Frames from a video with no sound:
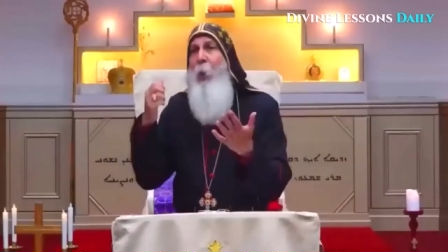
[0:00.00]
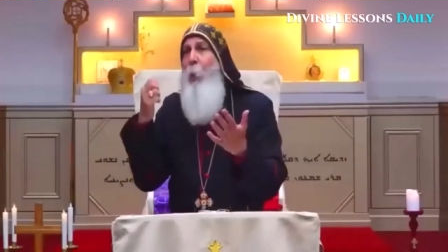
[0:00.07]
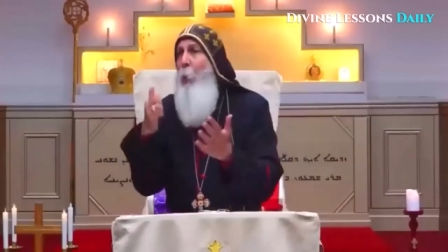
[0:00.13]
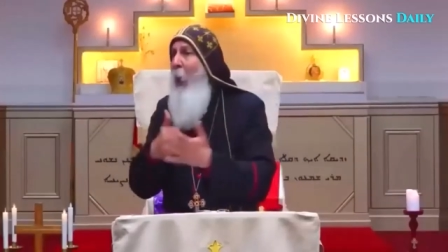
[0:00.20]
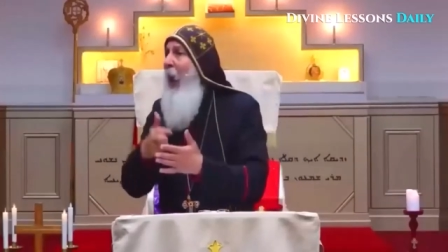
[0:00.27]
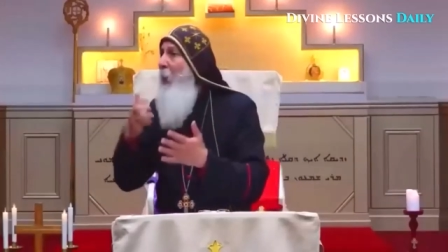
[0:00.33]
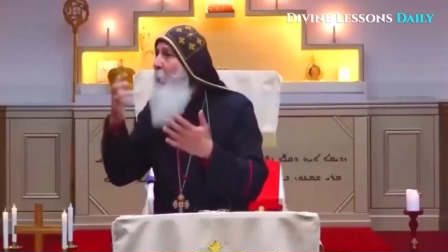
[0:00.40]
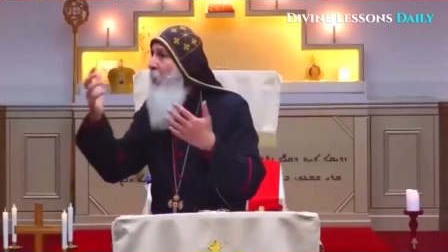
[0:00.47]

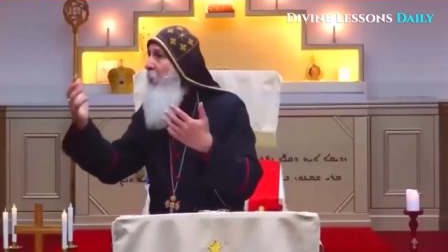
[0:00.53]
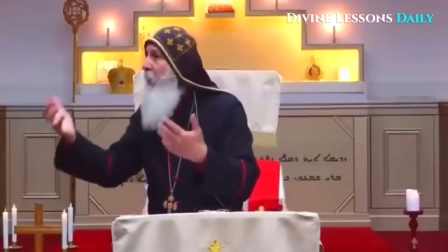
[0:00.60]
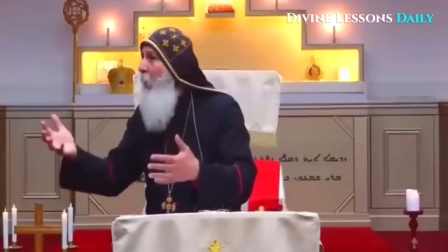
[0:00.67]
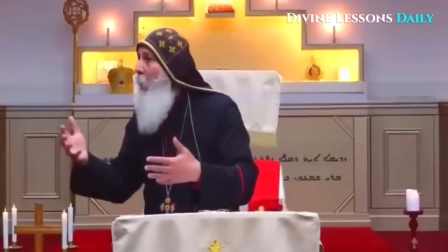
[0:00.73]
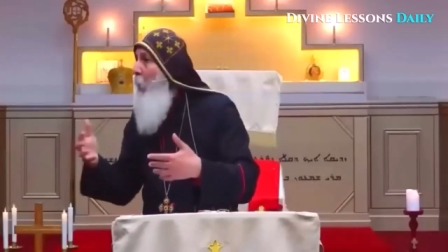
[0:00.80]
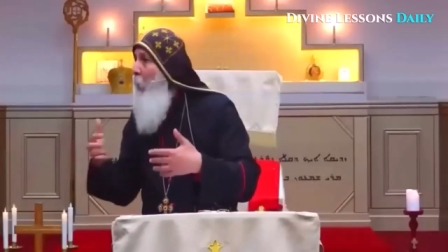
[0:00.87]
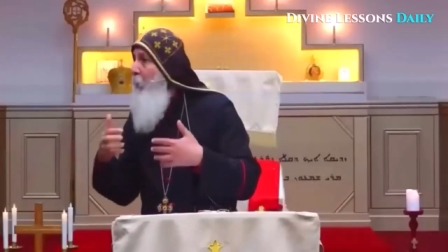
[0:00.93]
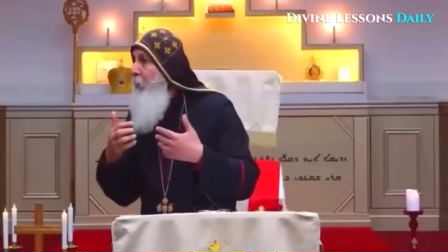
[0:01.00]
why would the
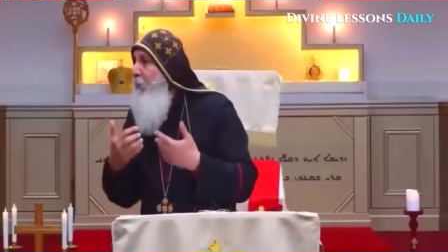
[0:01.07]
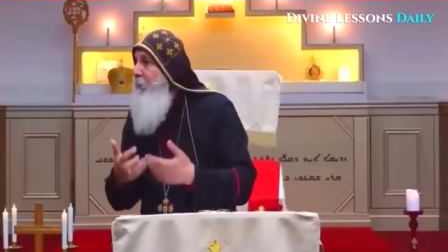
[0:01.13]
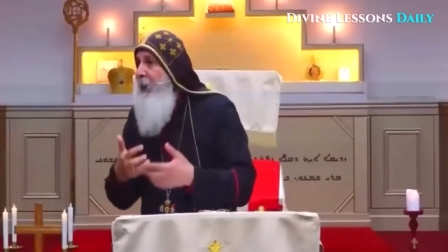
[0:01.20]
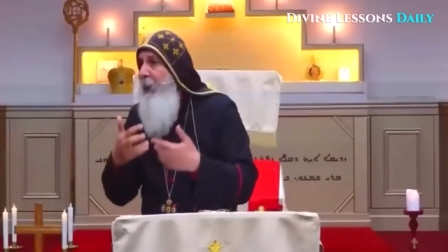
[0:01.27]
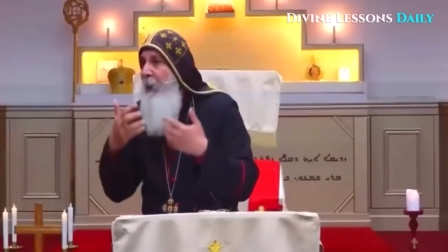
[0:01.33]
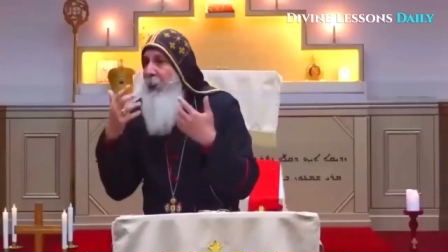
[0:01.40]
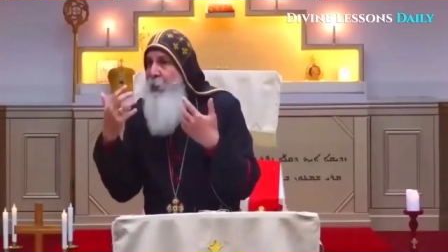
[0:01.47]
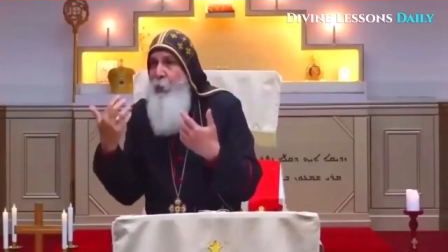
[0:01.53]
Lord
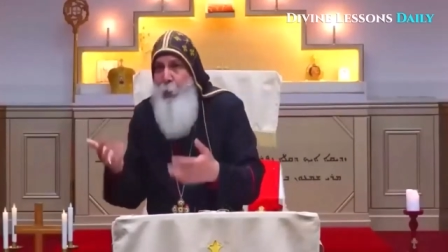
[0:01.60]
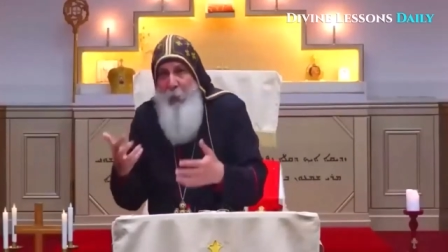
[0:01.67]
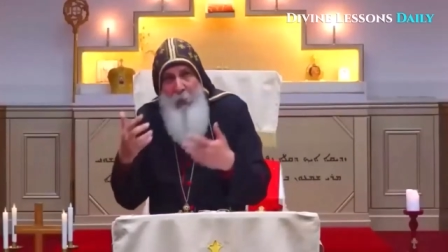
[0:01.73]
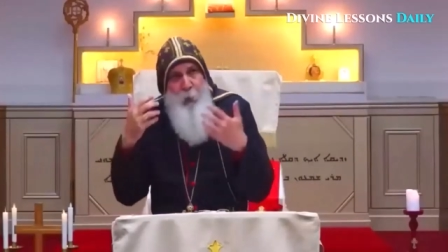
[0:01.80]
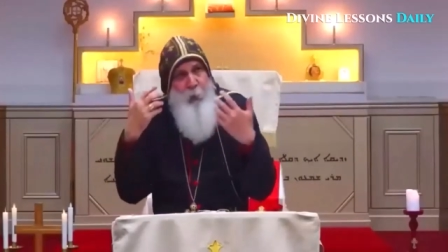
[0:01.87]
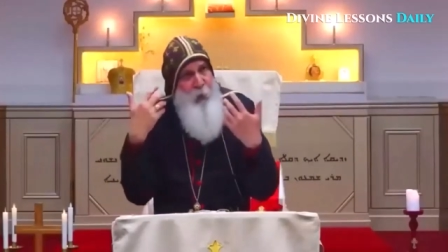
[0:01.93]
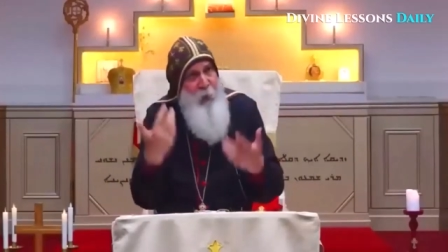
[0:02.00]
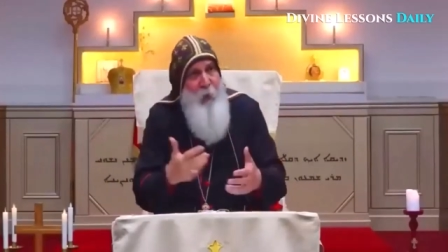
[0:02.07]
reveal his
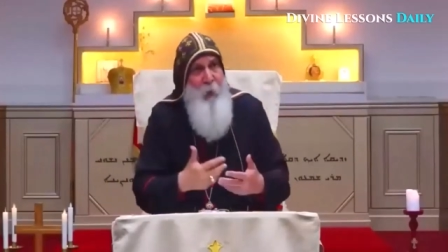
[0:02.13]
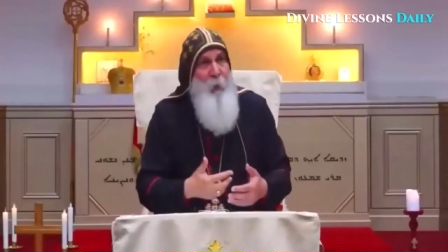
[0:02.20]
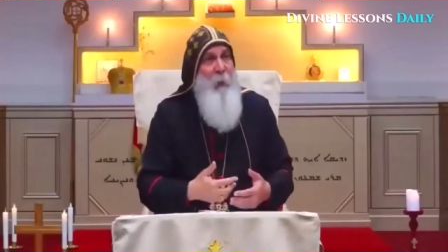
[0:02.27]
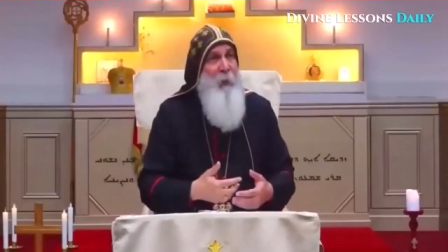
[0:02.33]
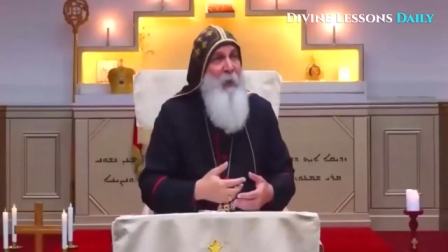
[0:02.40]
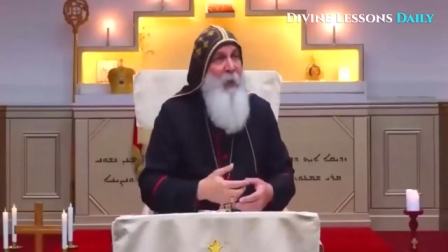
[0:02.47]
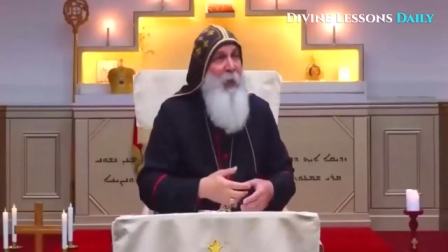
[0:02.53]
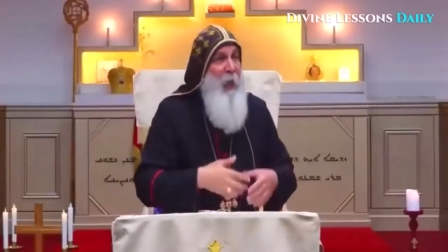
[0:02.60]
will to you?
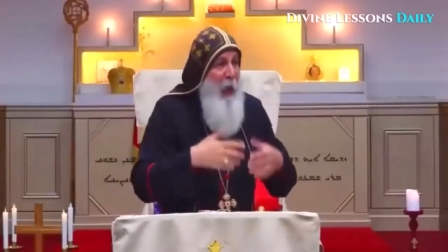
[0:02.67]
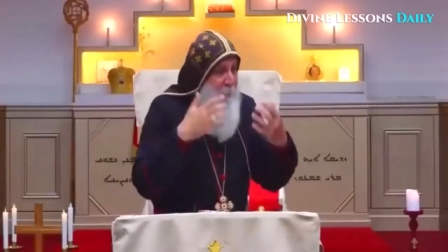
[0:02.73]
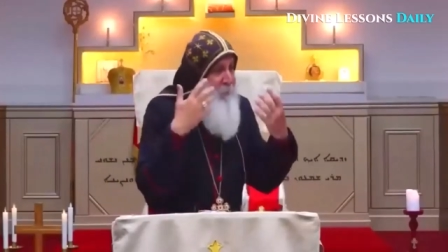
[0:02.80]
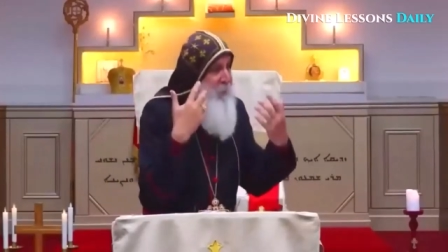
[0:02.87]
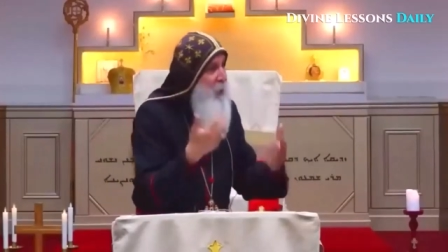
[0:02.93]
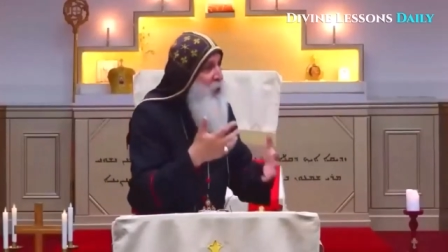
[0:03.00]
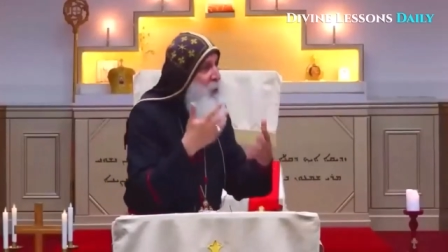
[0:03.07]
If you